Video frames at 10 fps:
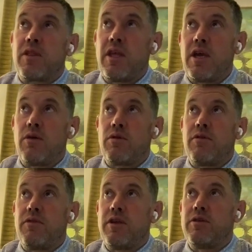the owner
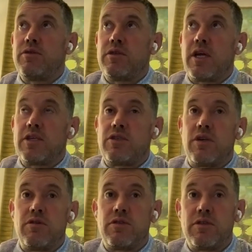of the Houston
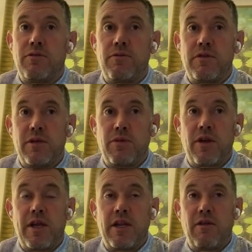Astros and Jim
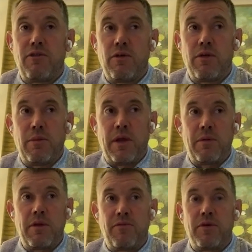Crane and a few other
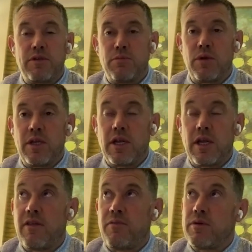people have put some money in. I
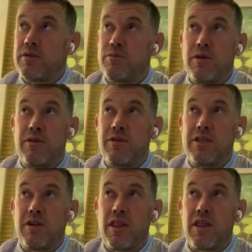think they put somewhere in the
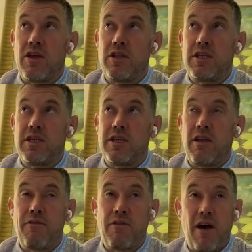region of
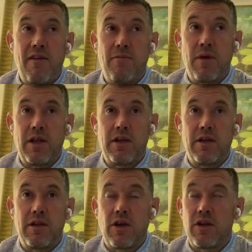$35
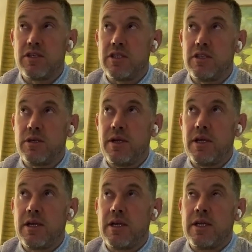million into
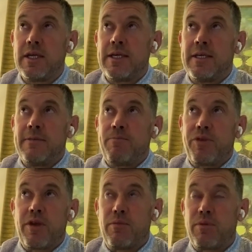it.
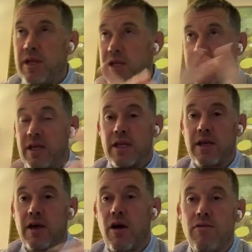Completely
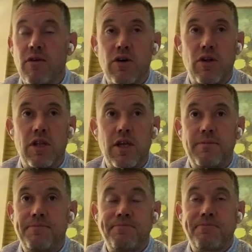overhauled
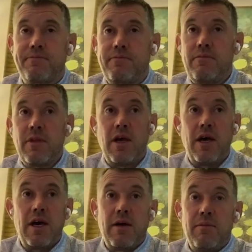it.
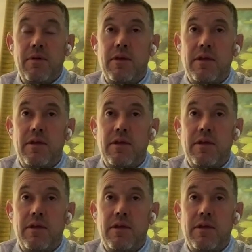Tom